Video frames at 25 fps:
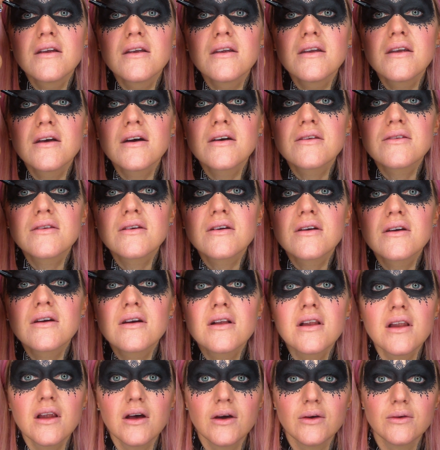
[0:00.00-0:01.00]
nice and
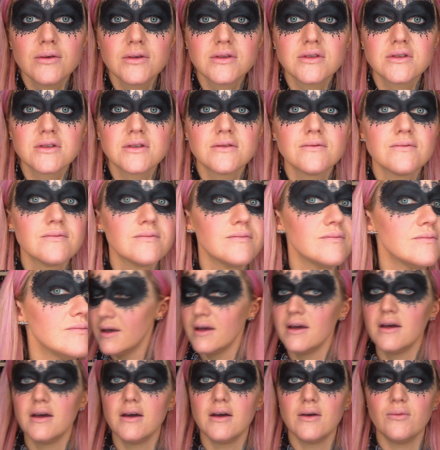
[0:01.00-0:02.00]
close.
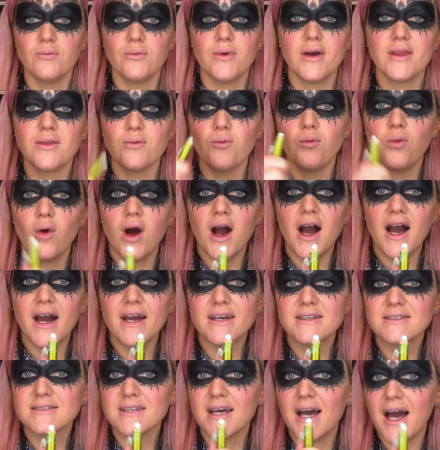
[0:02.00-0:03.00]
With
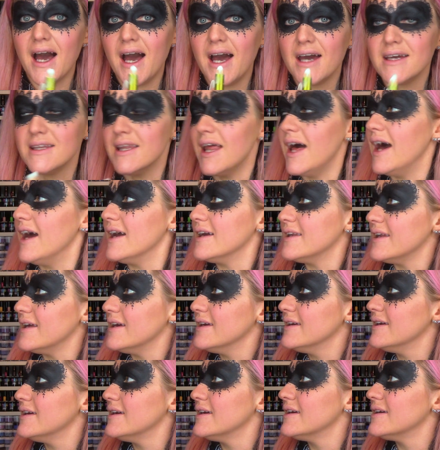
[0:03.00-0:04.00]
white eyeliner,